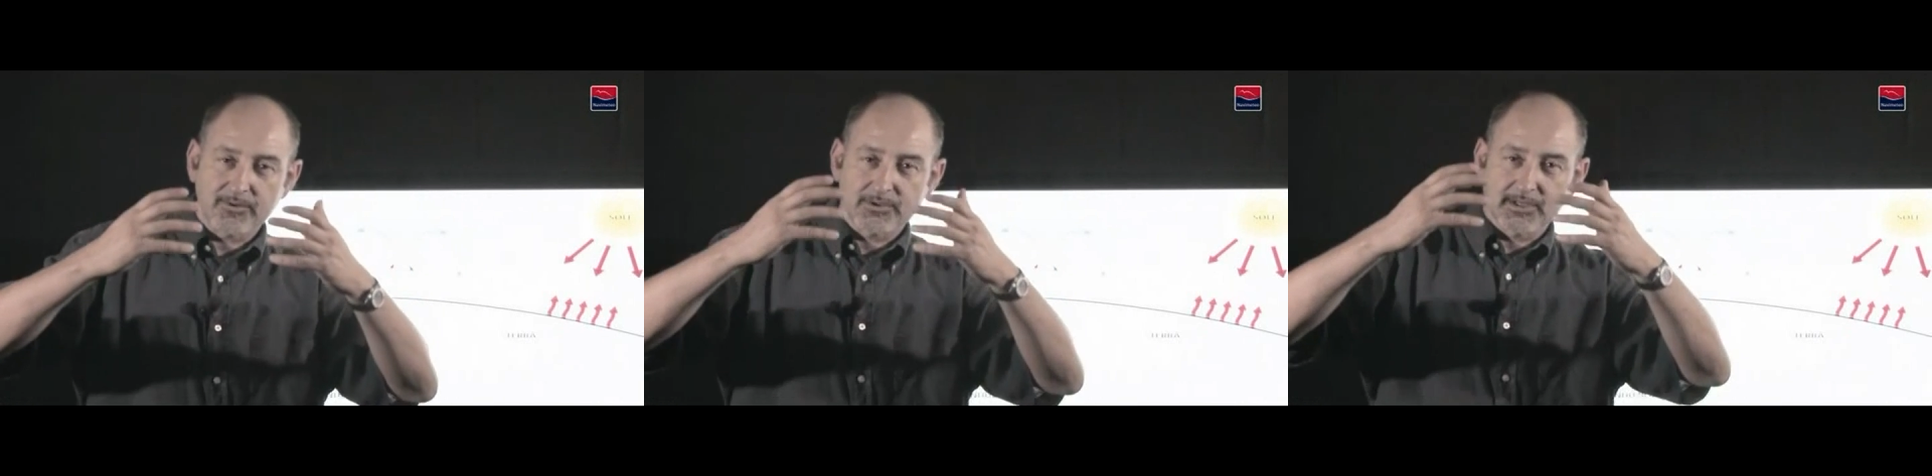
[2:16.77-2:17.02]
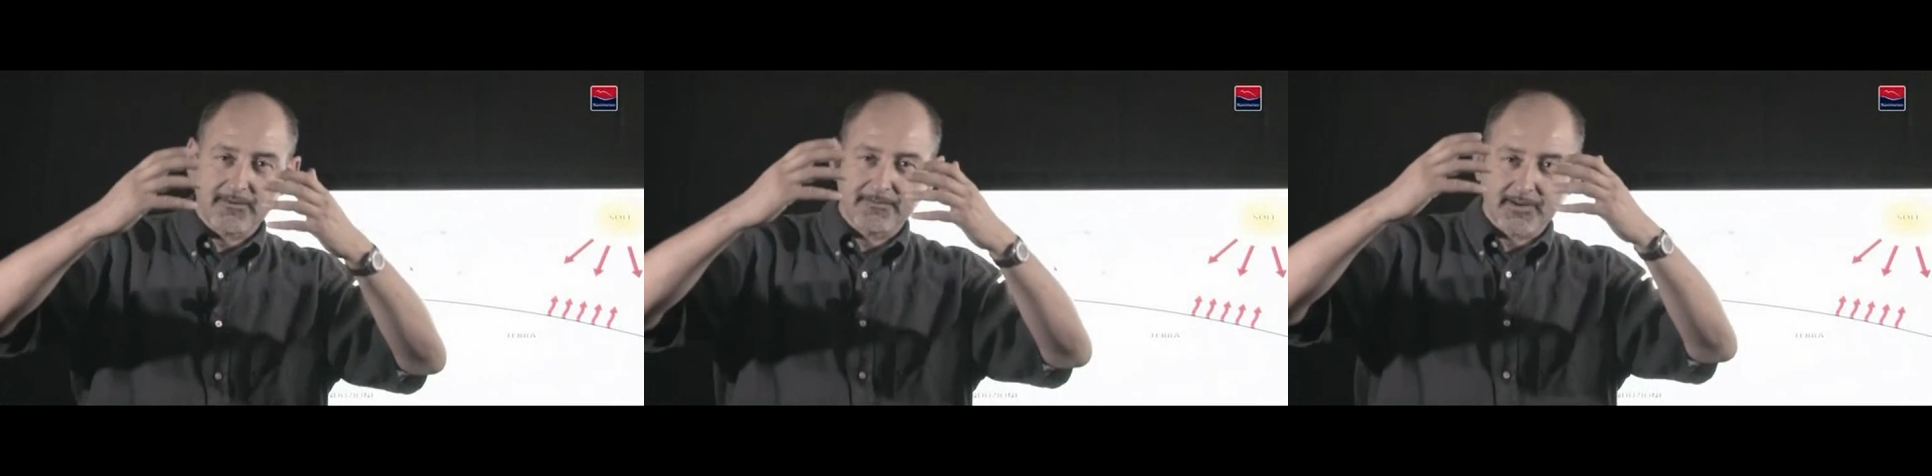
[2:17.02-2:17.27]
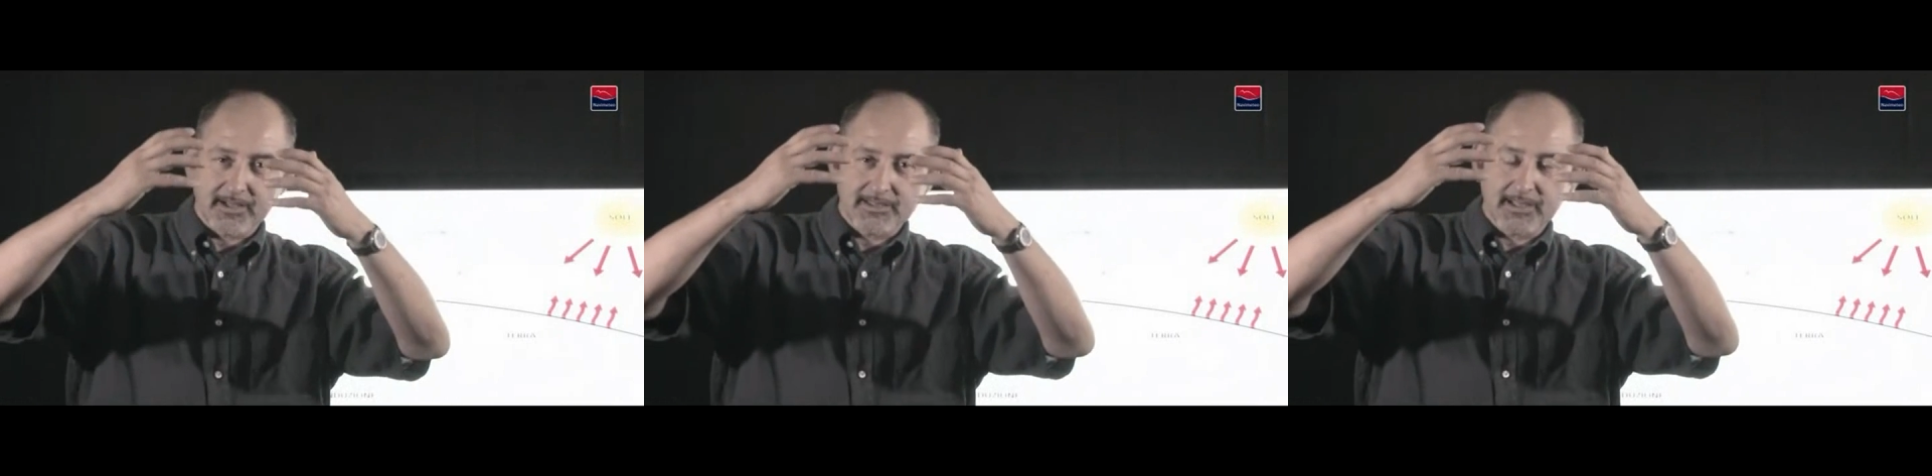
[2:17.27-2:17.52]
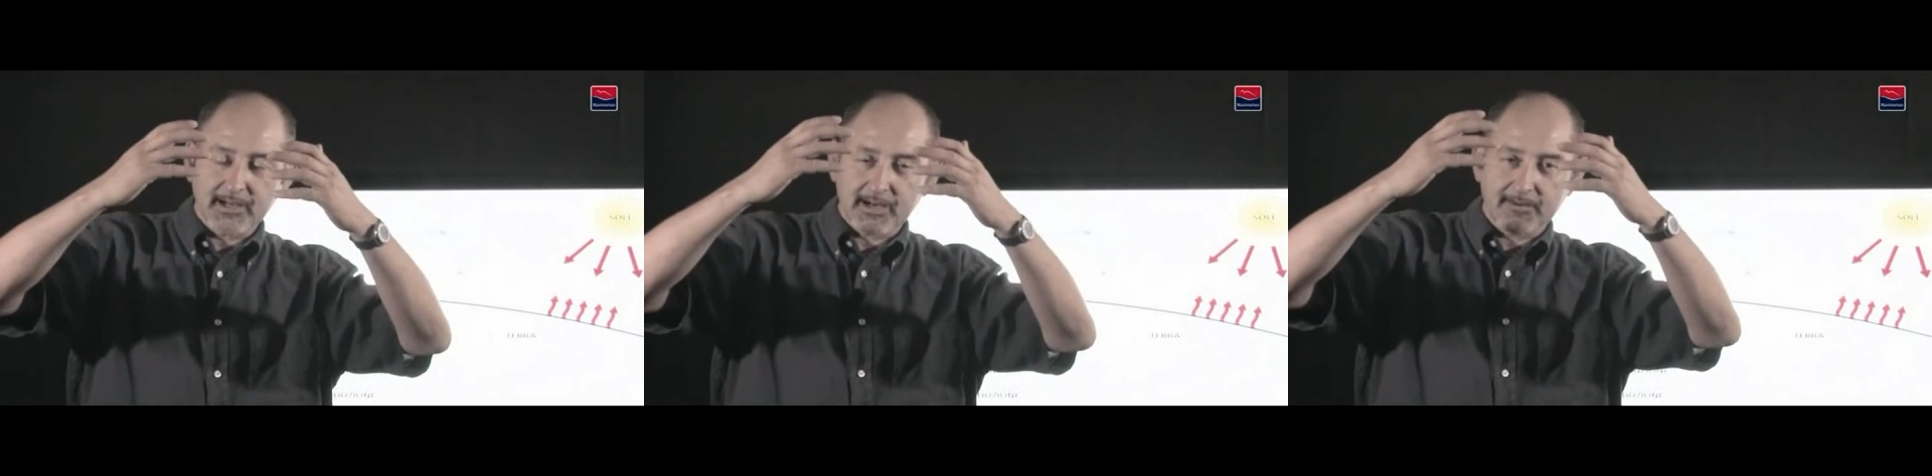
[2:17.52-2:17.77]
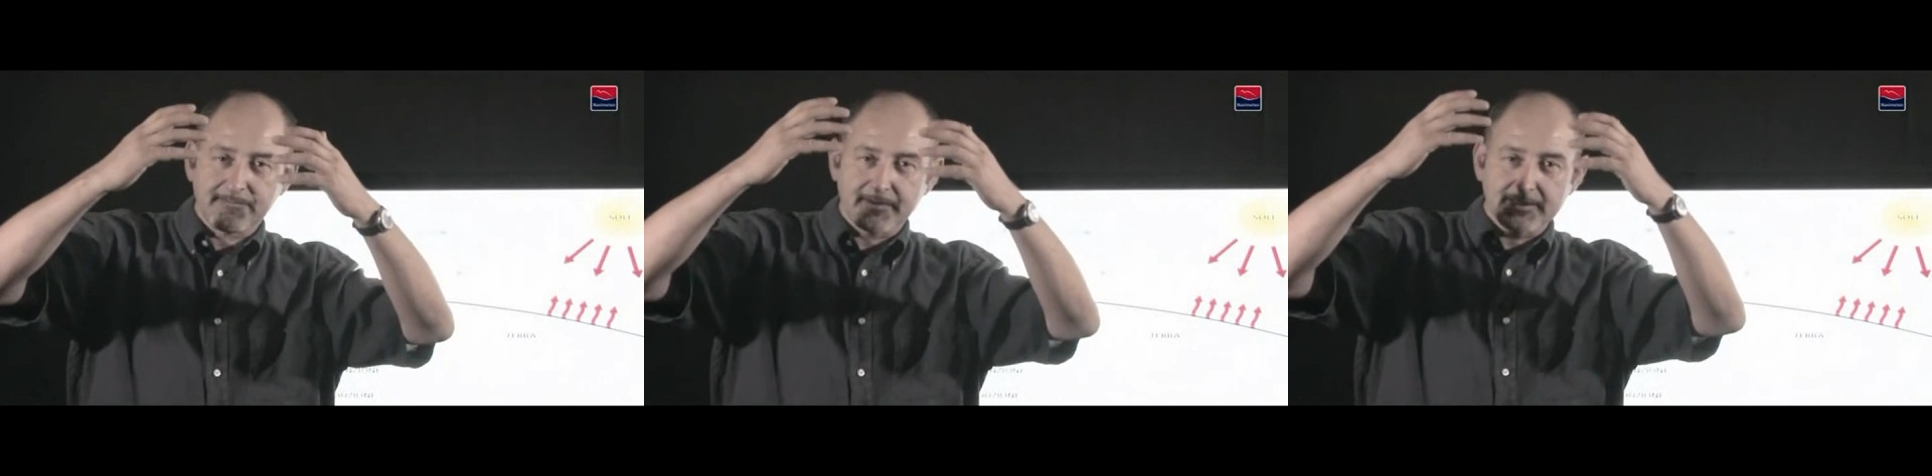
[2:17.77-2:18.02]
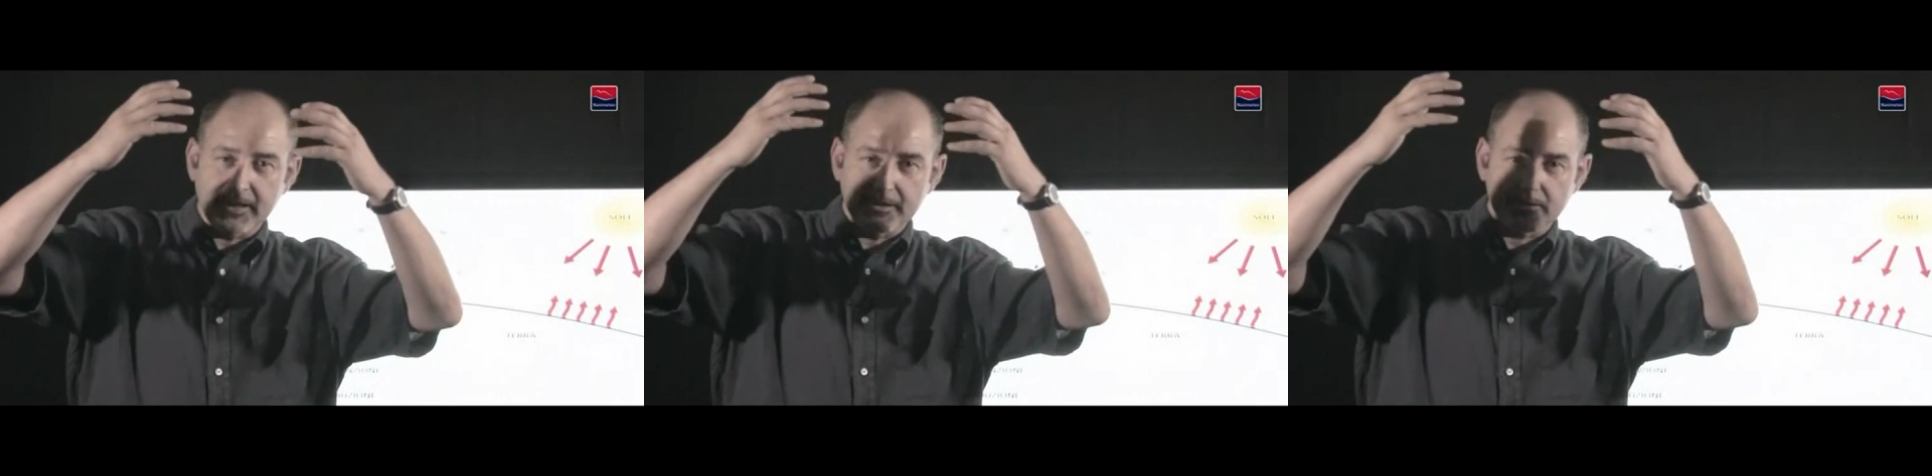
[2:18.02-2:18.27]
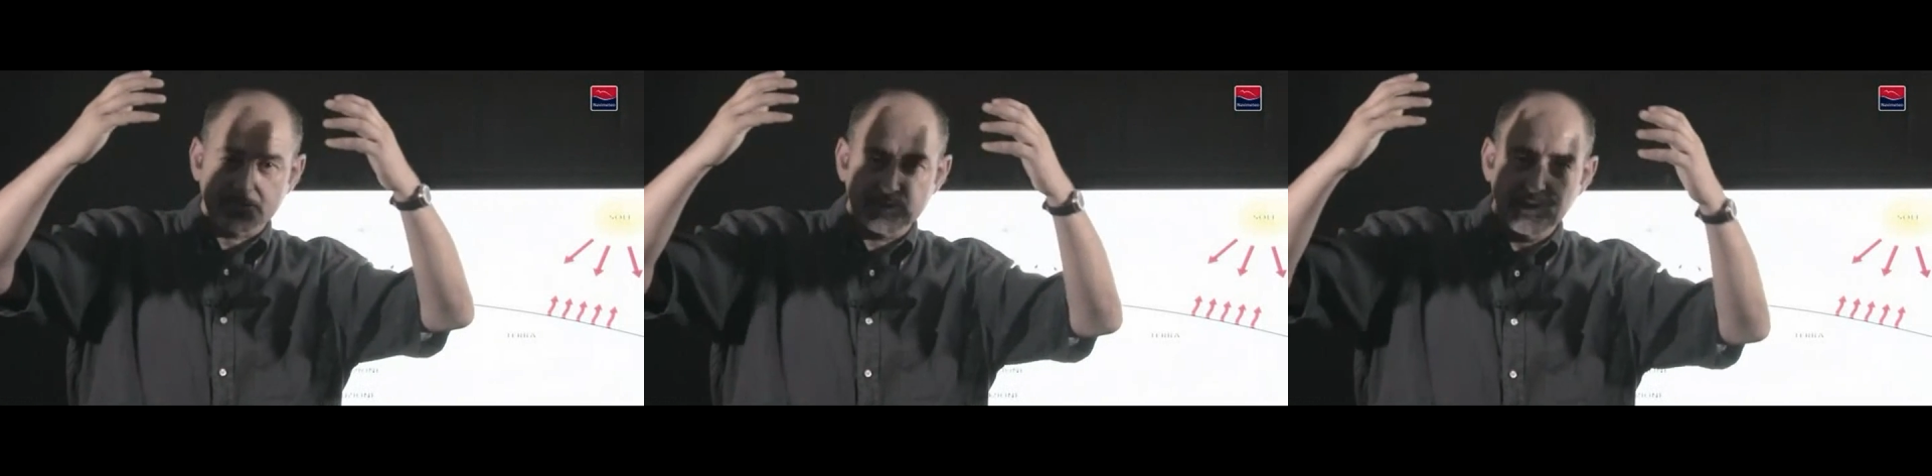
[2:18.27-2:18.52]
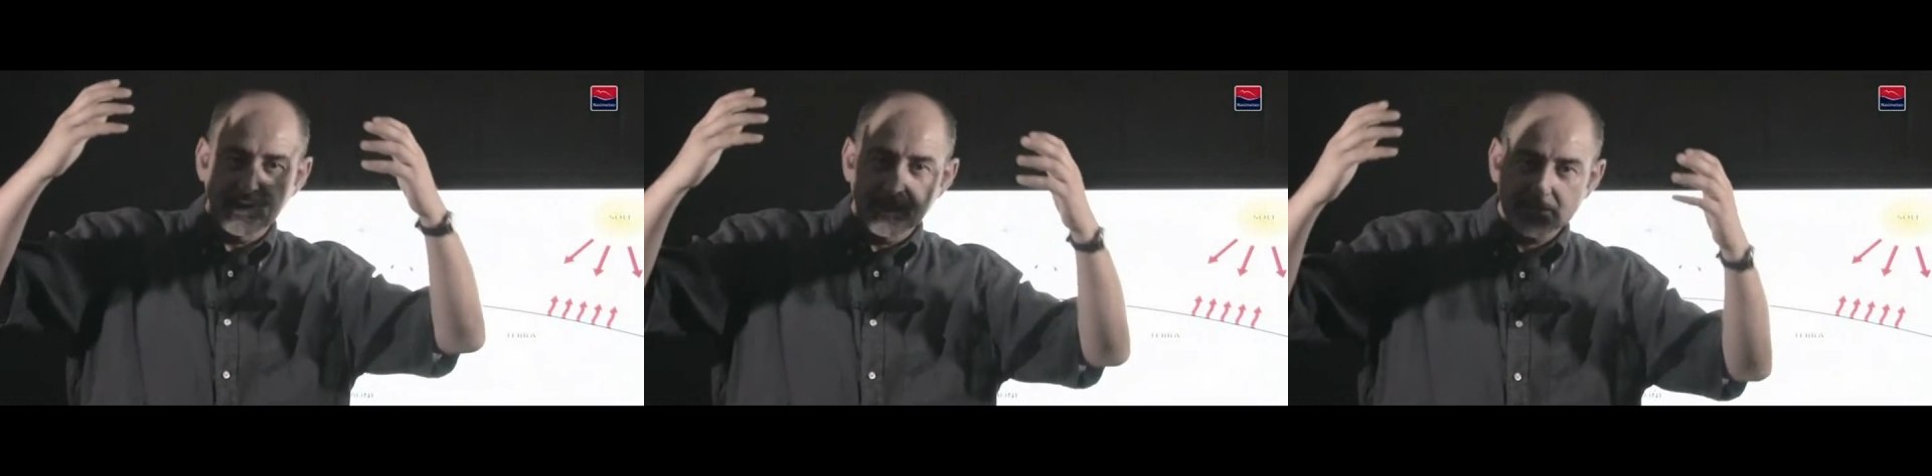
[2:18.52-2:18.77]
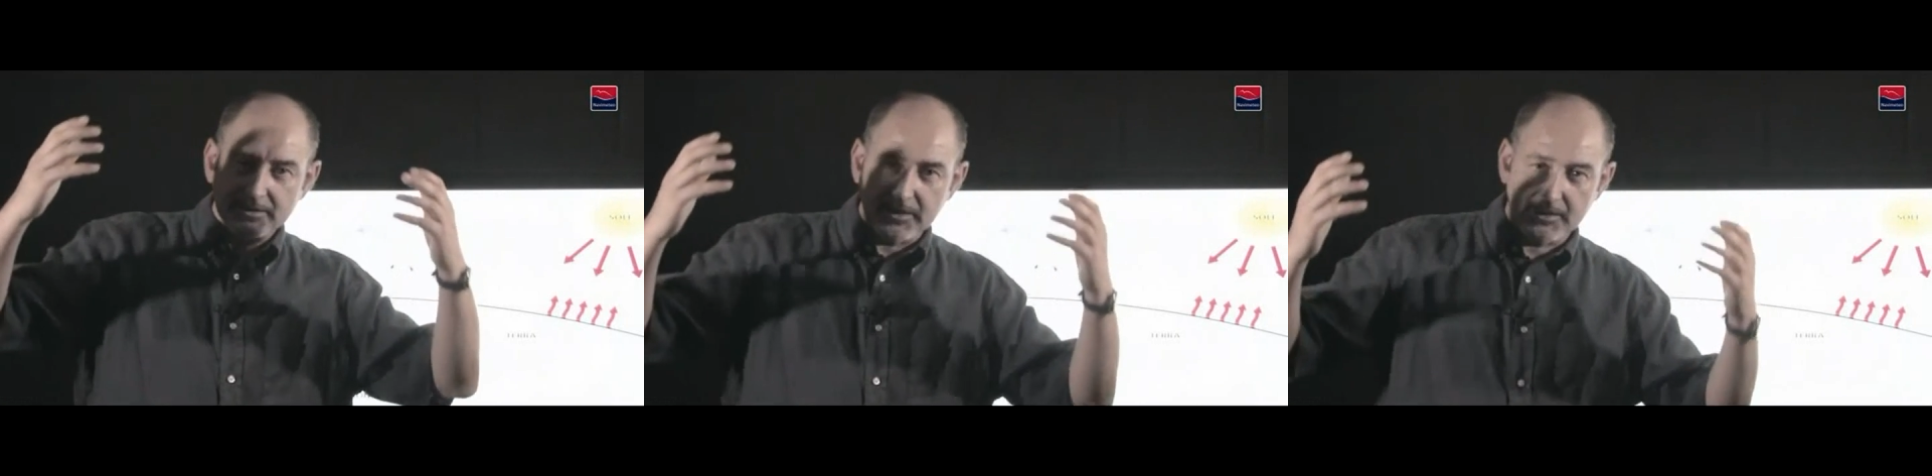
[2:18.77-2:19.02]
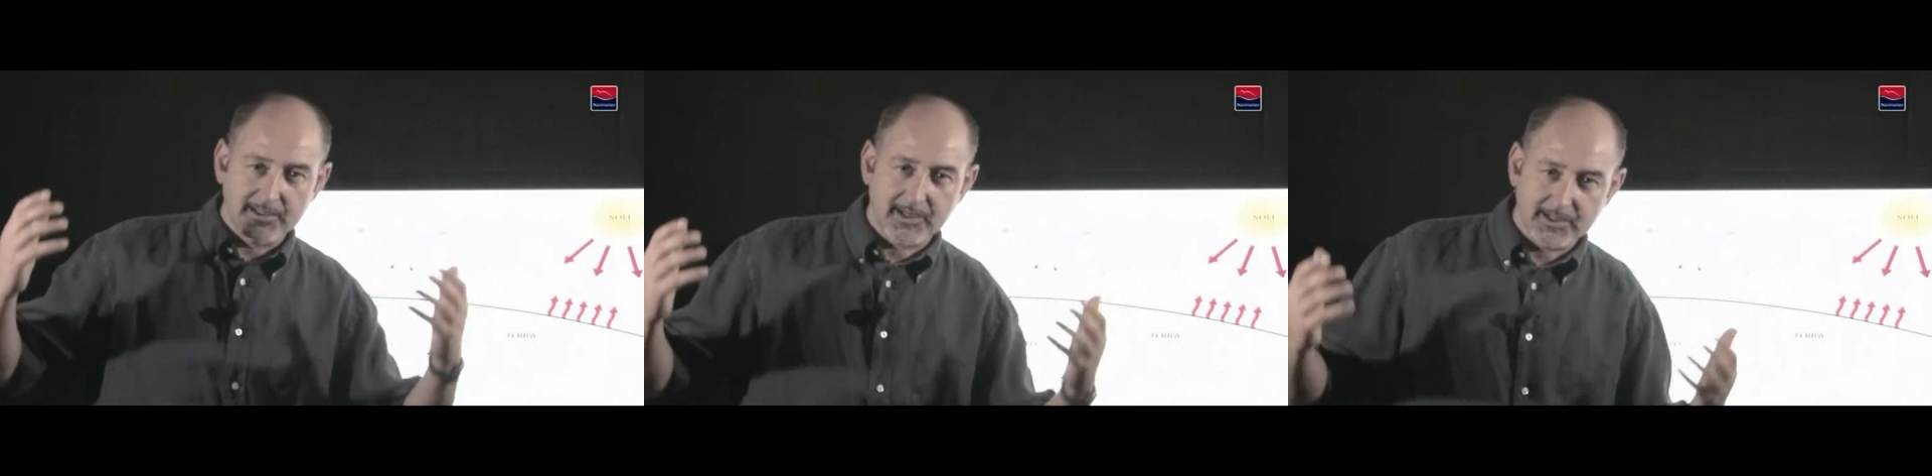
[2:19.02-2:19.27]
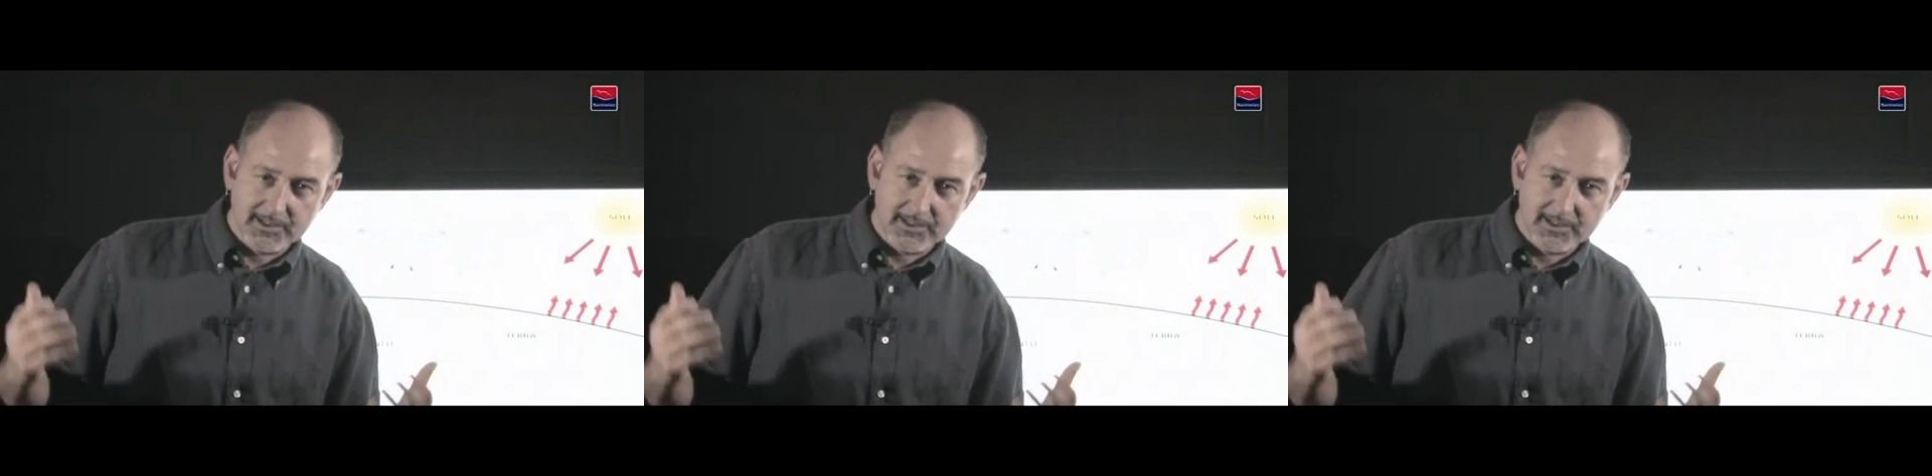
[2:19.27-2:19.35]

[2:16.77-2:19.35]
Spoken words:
That's how the connective motion develops.